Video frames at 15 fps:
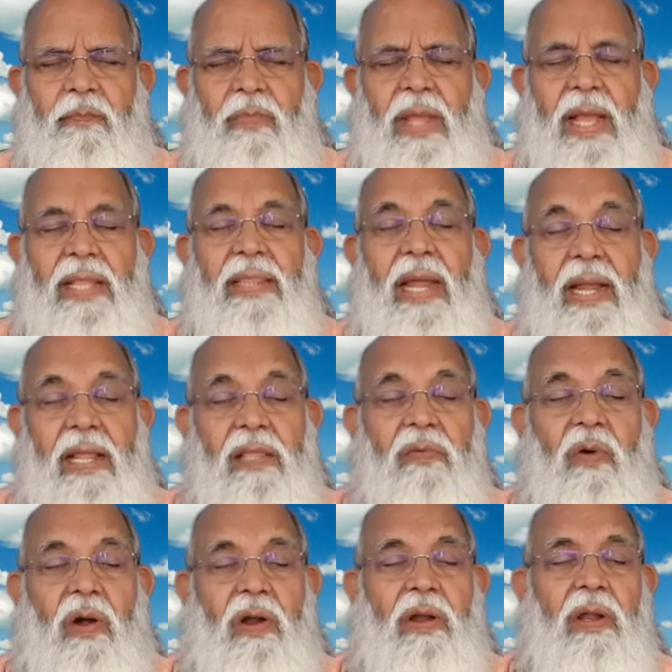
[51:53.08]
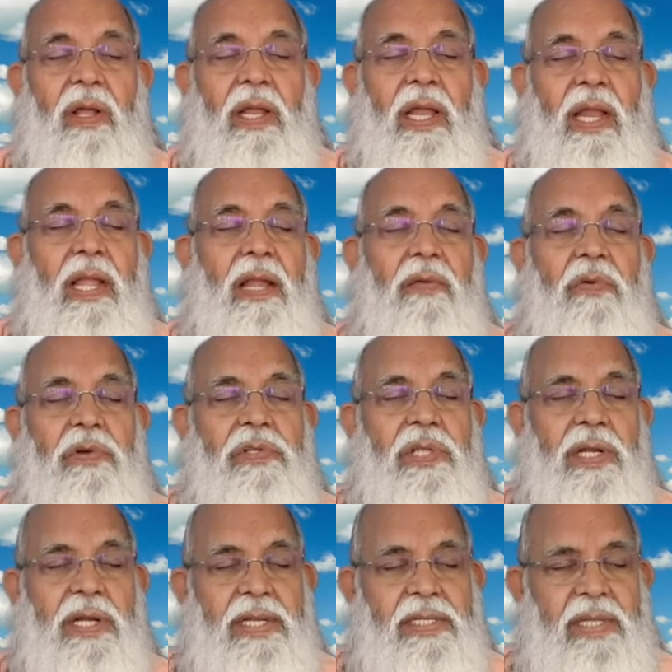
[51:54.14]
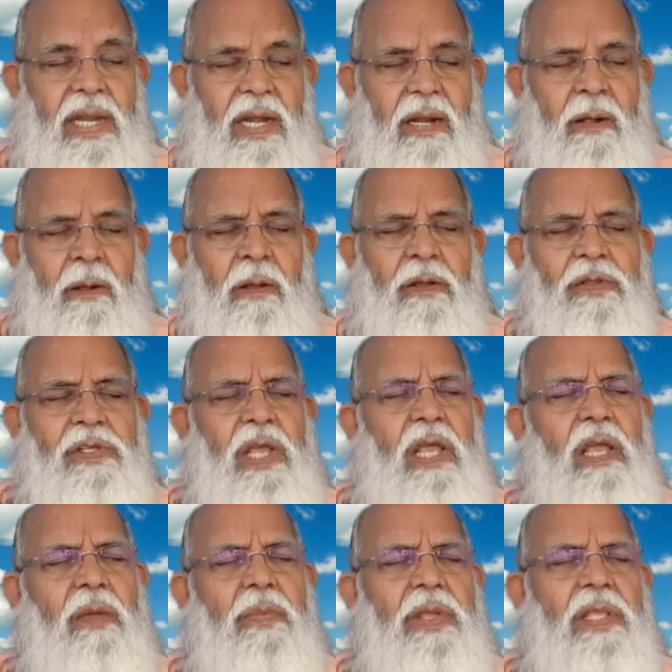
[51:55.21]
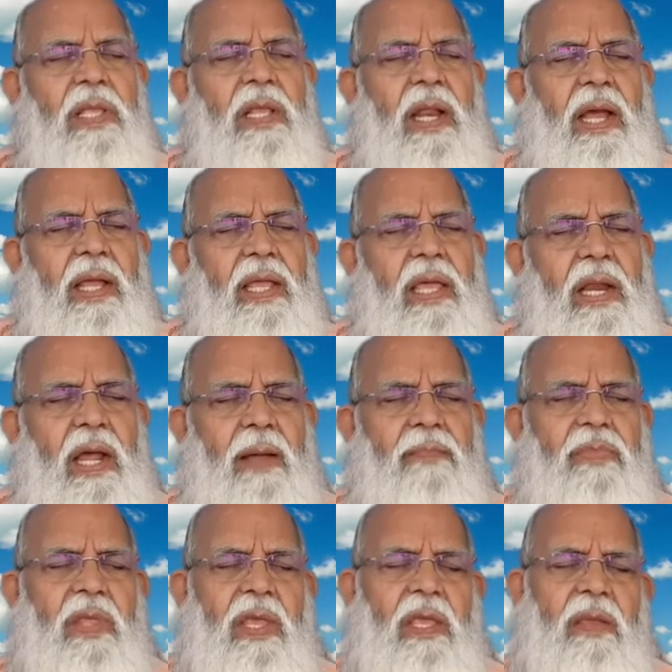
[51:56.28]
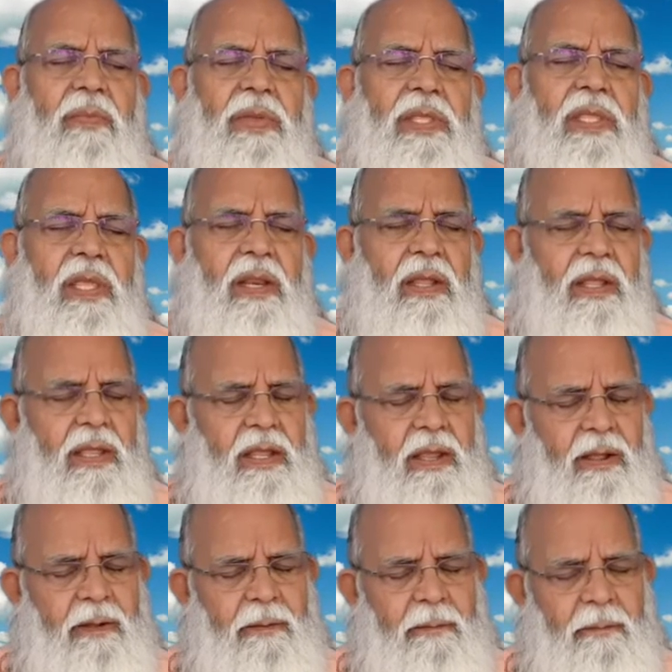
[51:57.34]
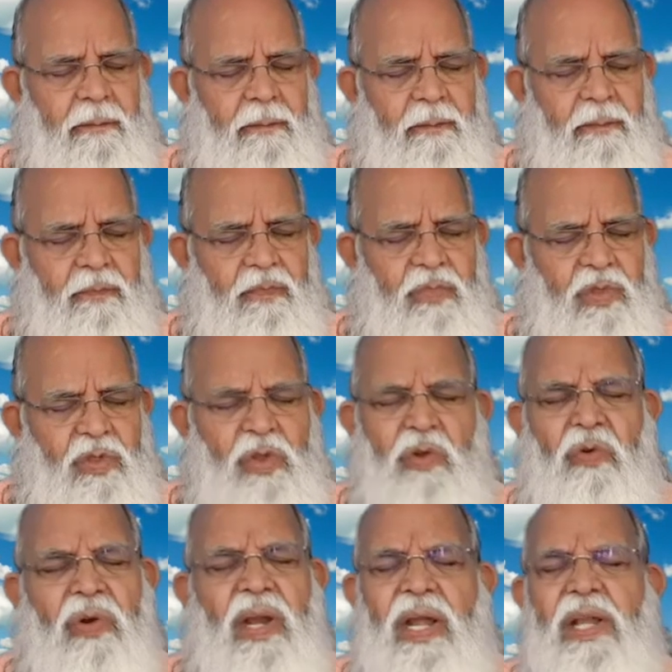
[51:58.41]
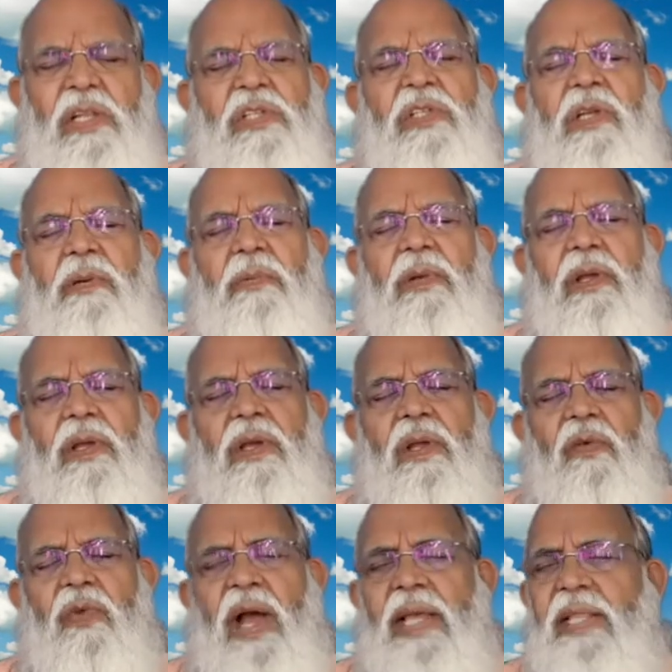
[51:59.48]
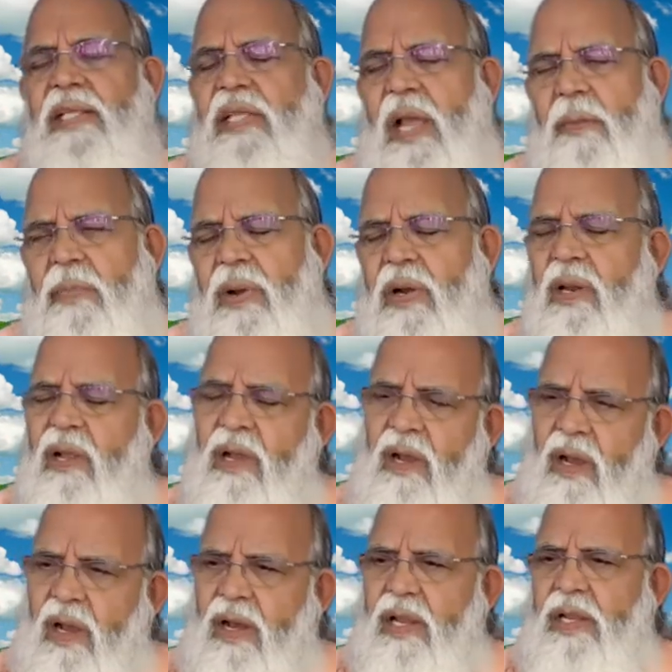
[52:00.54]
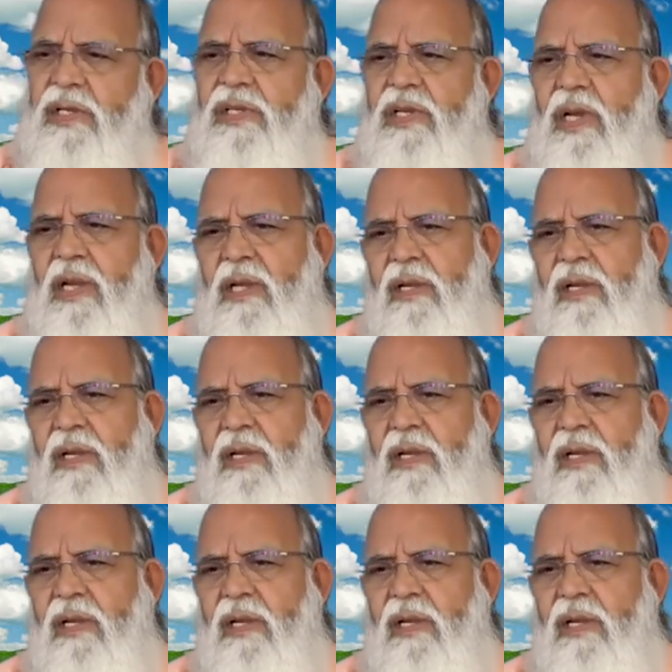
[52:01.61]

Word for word: And that is what in devotion, they said, Jehi Biji Ram, Tehi Biji Rahi. You don't get disturbed. Why this happened? Hari Ichha.